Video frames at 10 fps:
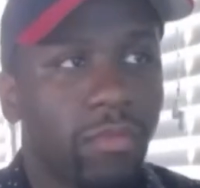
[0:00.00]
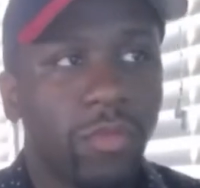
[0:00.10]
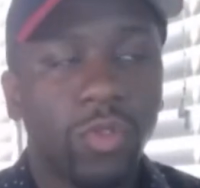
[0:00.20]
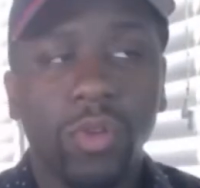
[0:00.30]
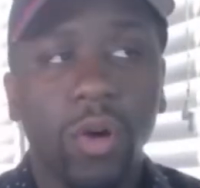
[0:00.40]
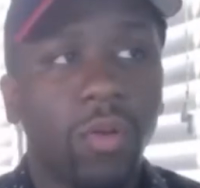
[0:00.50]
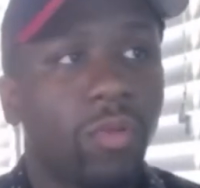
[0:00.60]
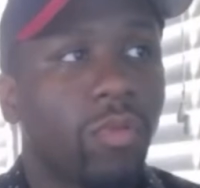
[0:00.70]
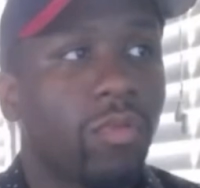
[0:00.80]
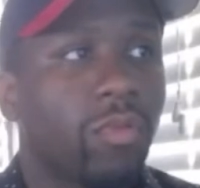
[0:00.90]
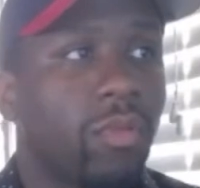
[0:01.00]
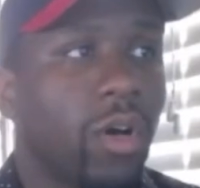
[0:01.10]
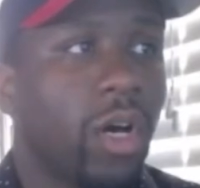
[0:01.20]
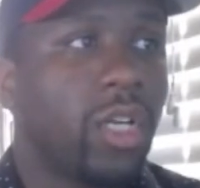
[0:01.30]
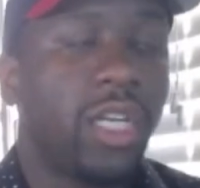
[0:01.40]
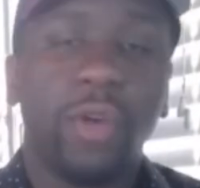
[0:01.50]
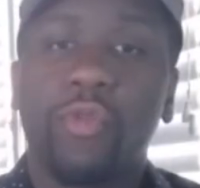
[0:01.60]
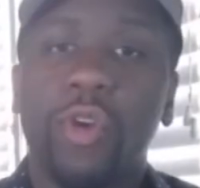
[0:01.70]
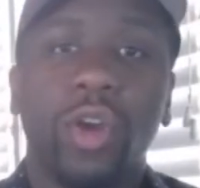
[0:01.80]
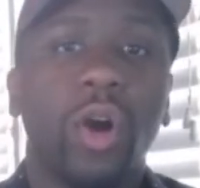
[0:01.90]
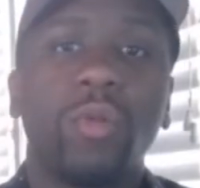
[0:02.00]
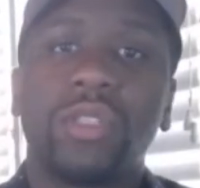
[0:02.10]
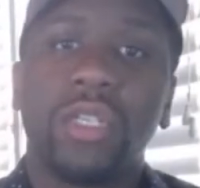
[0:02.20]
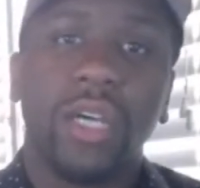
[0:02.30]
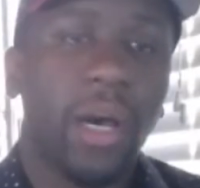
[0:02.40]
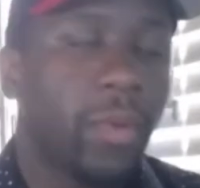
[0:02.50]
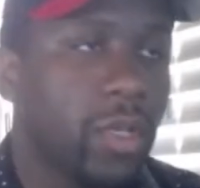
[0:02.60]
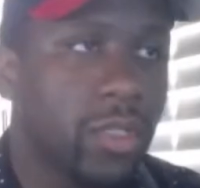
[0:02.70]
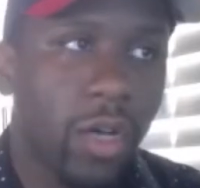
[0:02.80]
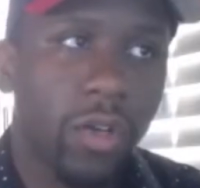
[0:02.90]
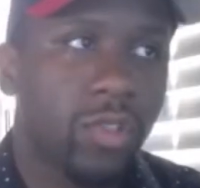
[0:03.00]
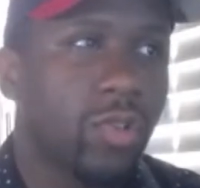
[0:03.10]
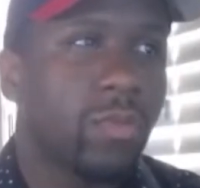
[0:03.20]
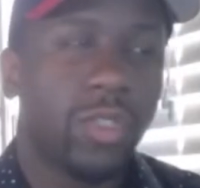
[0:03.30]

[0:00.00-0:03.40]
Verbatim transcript: you know, a different culture coming to talk to them.